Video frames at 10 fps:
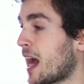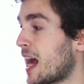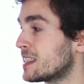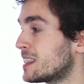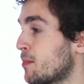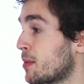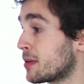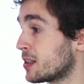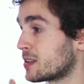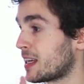uh, simply
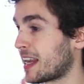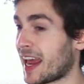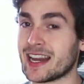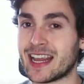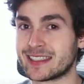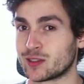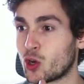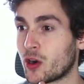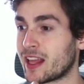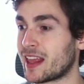because again, it's
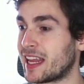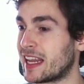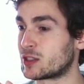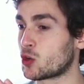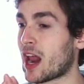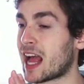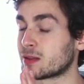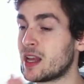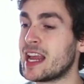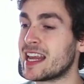not it's not
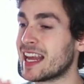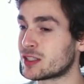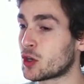as yes,